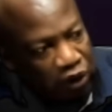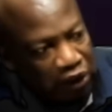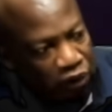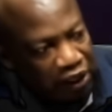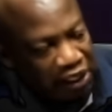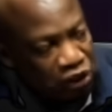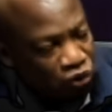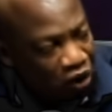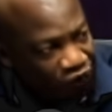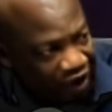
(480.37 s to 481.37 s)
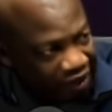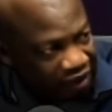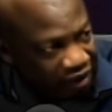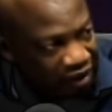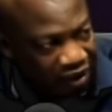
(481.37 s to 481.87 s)
or you're disqualified.
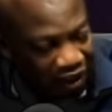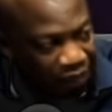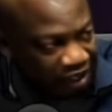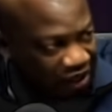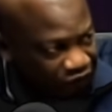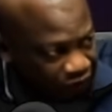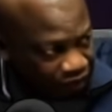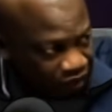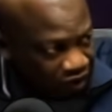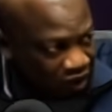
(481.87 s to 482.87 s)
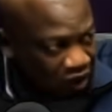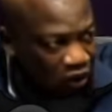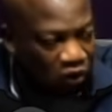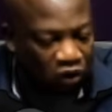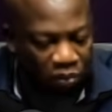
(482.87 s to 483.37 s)
You be in a film.
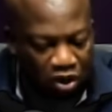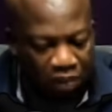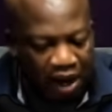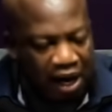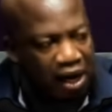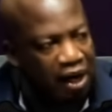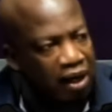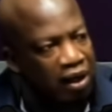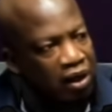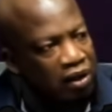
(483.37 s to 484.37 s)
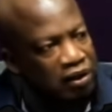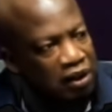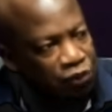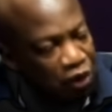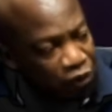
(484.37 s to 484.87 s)
Obuoma
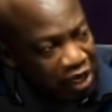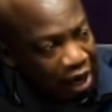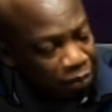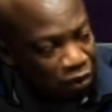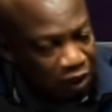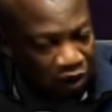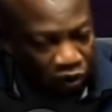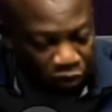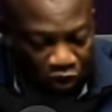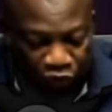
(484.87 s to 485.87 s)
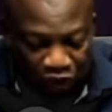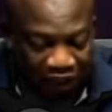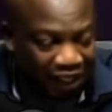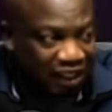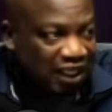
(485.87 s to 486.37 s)
the trade and probably Obuko train
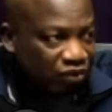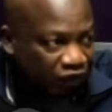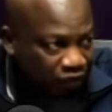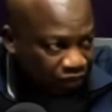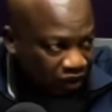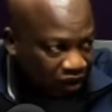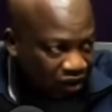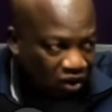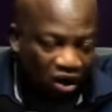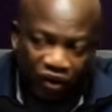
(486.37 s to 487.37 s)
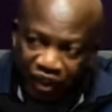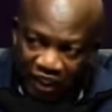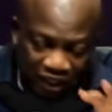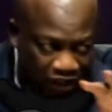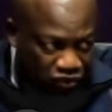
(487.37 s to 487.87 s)
the other channel with him. All
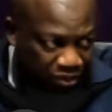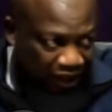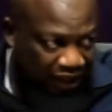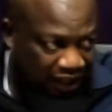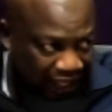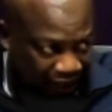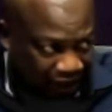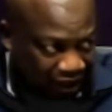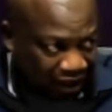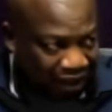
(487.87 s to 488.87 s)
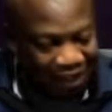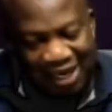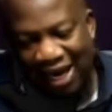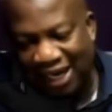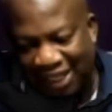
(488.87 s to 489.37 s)
these things will be done.
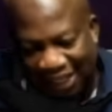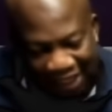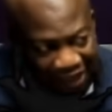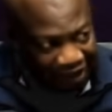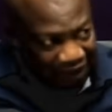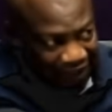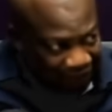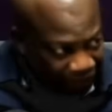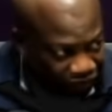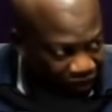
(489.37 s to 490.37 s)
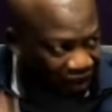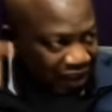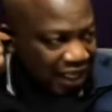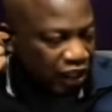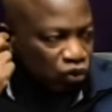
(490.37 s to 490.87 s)
They are create register no.
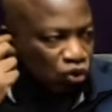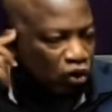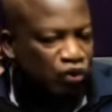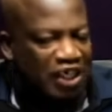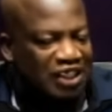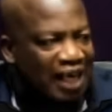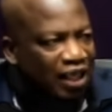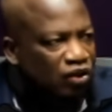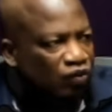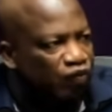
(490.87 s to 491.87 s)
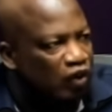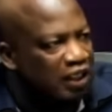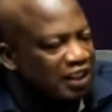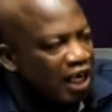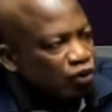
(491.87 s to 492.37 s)
They to go to a judge for
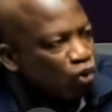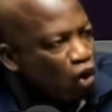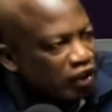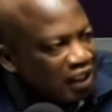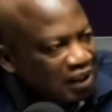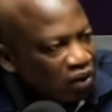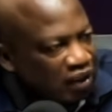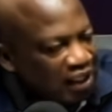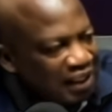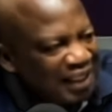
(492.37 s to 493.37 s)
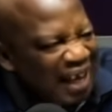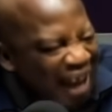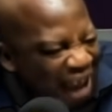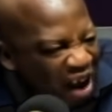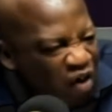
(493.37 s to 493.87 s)
the judge to authenticate
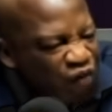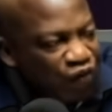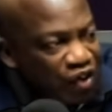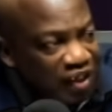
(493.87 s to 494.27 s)
every